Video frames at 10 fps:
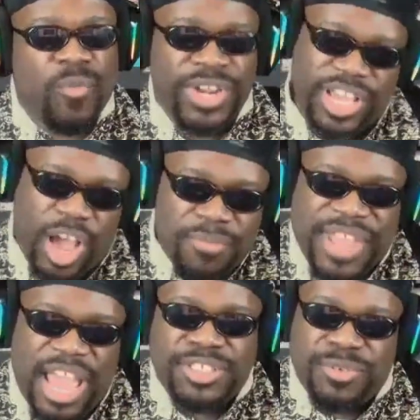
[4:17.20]
what it comes
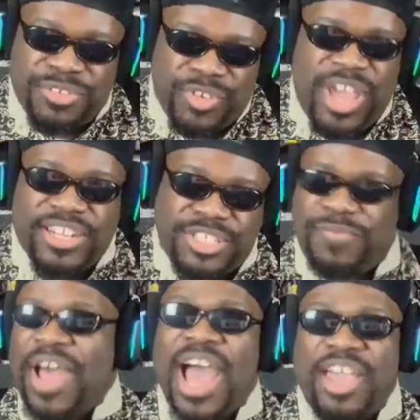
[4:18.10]
down to is you gotta
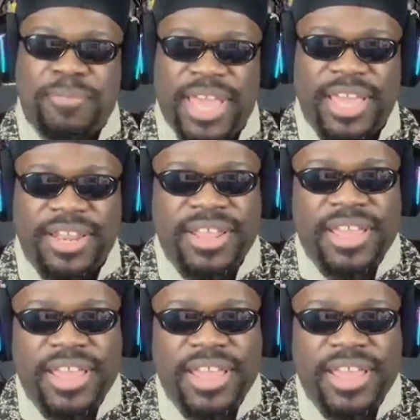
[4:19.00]
survive, man.